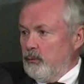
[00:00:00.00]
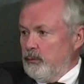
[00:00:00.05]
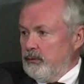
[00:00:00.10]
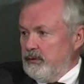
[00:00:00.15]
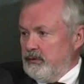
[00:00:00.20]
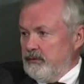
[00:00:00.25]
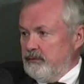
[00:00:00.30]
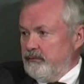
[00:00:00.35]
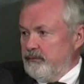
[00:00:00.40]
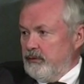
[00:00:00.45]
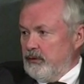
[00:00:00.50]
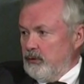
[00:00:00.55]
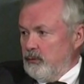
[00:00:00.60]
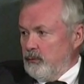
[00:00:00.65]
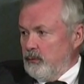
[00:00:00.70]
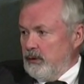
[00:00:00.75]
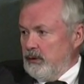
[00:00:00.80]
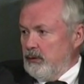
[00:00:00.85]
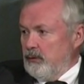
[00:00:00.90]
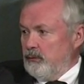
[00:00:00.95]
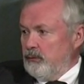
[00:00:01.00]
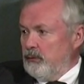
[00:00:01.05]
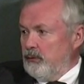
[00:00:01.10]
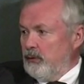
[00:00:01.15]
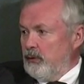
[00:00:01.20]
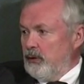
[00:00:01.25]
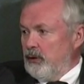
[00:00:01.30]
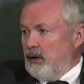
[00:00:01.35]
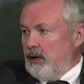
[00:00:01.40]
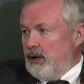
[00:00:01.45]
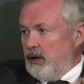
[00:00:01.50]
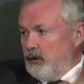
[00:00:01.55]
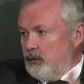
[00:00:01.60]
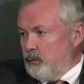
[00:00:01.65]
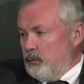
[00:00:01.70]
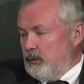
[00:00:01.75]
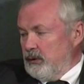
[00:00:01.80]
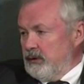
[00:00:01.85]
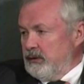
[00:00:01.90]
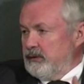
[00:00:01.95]
We need to figure out how do
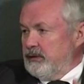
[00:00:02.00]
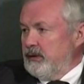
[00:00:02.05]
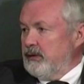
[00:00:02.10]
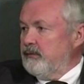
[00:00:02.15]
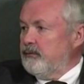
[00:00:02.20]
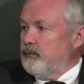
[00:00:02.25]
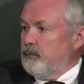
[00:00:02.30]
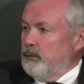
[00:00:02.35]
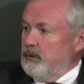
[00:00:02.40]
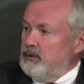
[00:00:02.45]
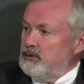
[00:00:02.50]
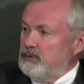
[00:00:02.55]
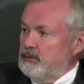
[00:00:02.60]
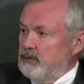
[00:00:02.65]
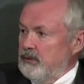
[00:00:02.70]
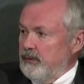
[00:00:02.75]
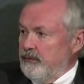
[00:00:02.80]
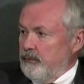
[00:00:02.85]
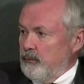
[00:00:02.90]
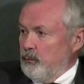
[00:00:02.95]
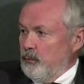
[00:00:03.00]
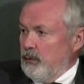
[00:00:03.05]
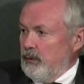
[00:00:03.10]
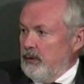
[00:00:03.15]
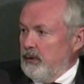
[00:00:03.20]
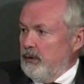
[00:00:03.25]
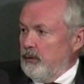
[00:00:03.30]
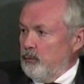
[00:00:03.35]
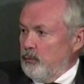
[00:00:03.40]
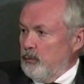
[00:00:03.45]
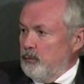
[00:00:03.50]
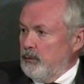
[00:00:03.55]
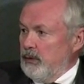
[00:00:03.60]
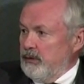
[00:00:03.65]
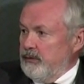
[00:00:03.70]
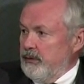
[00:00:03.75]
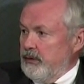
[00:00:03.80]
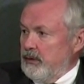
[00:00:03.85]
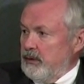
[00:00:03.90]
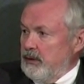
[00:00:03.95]
we get that information to everyone, how do we
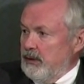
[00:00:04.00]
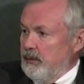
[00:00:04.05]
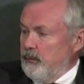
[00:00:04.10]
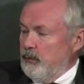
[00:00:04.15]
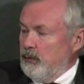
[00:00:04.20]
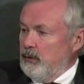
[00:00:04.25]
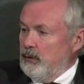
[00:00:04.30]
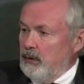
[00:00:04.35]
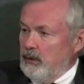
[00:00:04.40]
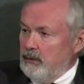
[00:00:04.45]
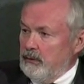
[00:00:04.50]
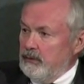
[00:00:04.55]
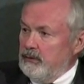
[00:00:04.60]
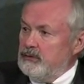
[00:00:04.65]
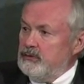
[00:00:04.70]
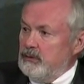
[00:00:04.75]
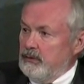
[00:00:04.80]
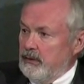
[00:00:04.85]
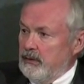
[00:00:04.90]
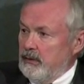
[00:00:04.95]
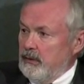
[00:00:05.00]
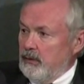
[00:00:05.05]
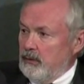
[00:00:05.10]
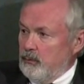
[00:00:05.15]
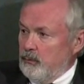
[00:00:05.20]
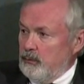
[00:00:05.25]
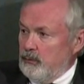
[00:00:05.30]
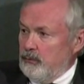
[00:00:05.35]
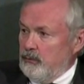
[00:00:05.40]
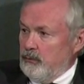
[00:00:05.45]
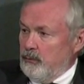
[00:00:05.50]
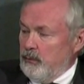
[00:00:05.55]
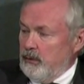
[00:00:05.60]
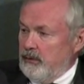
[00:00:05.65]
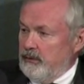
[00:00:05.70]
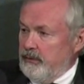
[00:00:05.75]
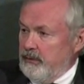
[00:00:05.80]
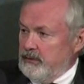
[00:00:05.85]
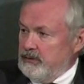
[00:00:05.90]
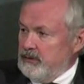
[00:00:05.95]
make that a common knowledge, and then how do we do the
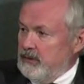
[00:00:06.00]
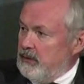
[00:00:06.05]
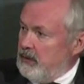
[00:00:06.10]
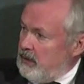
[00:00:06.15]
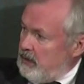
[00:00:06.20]
right things.